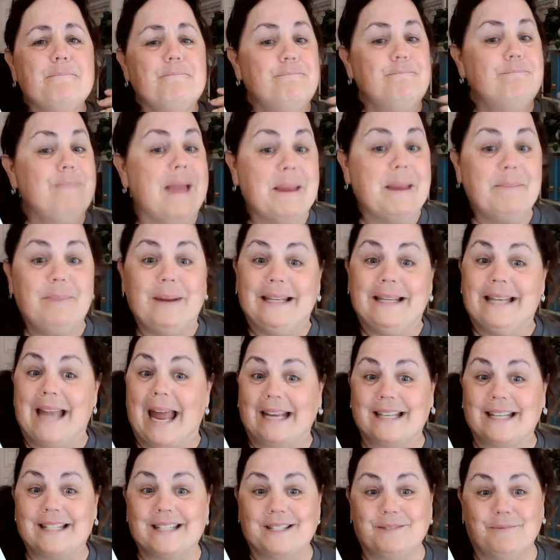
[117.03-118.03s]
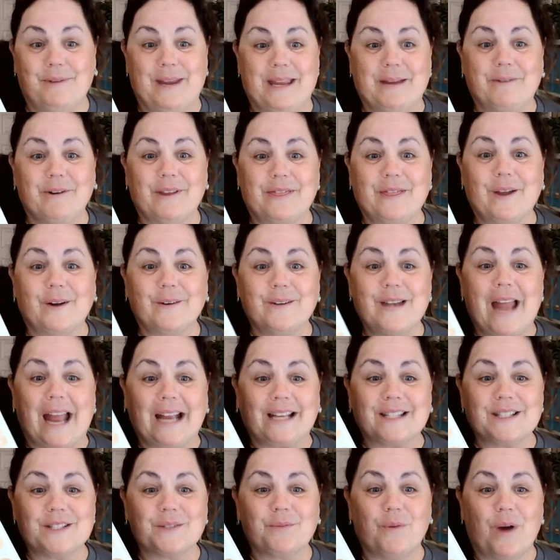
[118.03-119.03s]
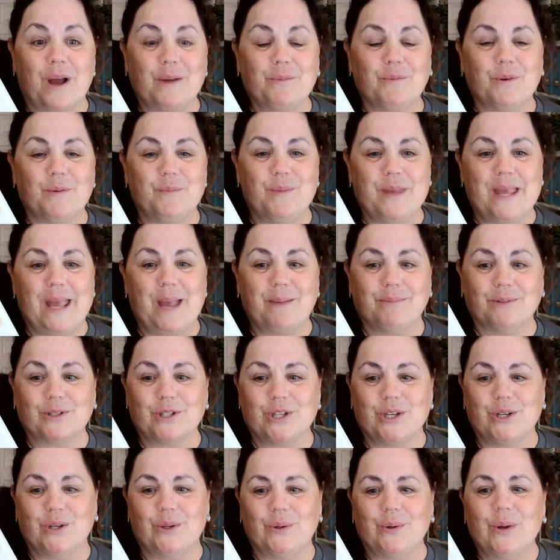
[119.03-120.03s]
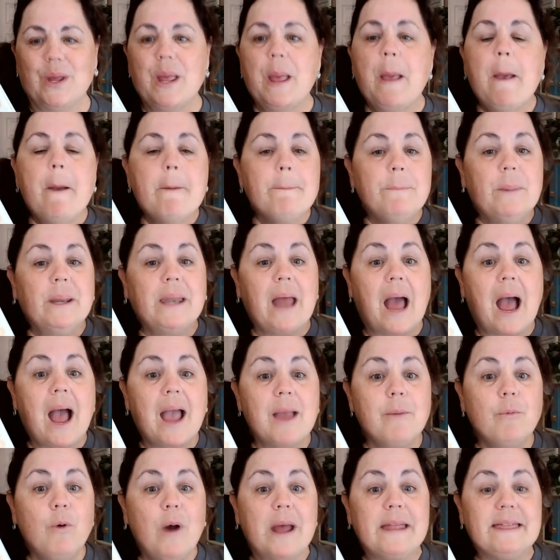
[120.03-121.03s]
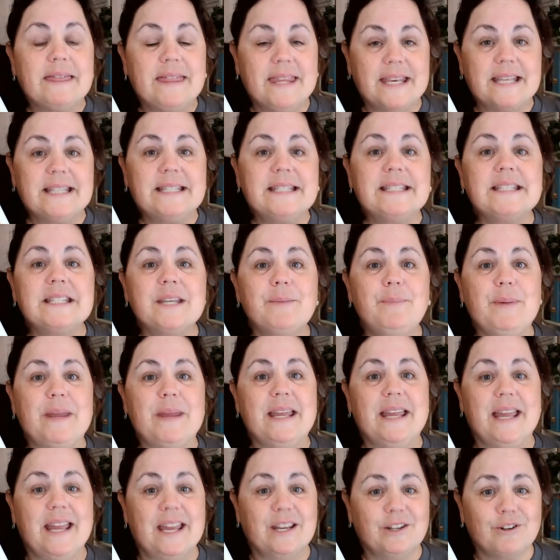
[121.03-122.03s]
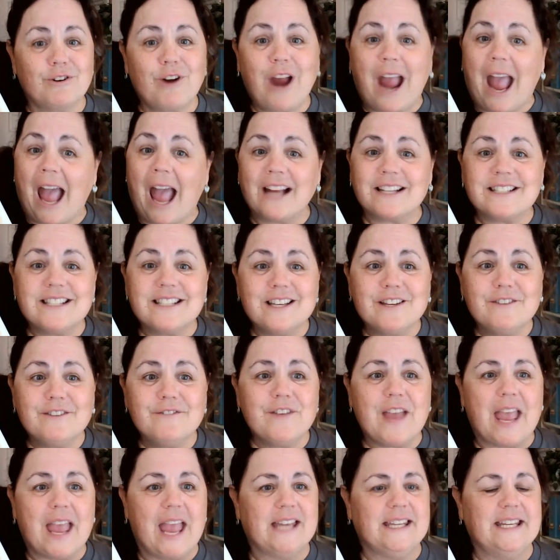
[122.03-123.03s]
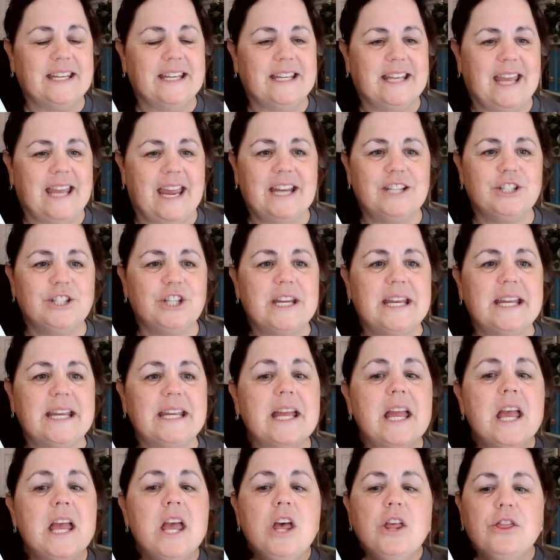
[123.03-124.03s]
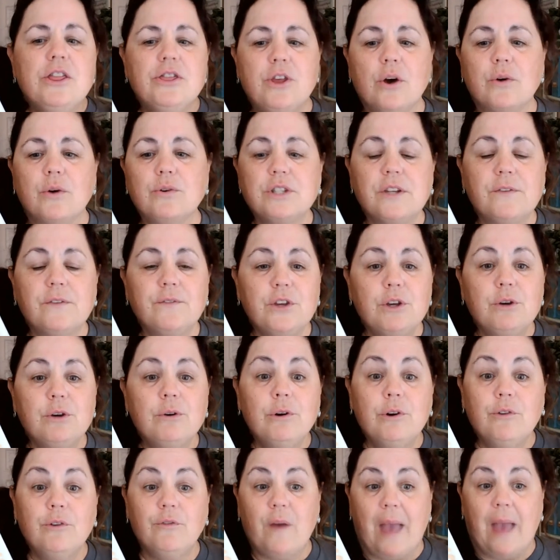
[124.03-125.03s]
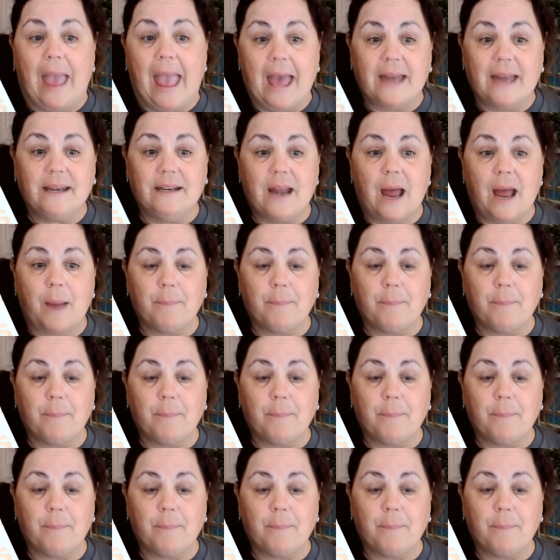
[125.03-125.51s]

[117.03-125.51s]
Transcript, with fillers: maybe next week with our next one we'll be able to. But I want this to be interactive and engaging. Those of you who've had an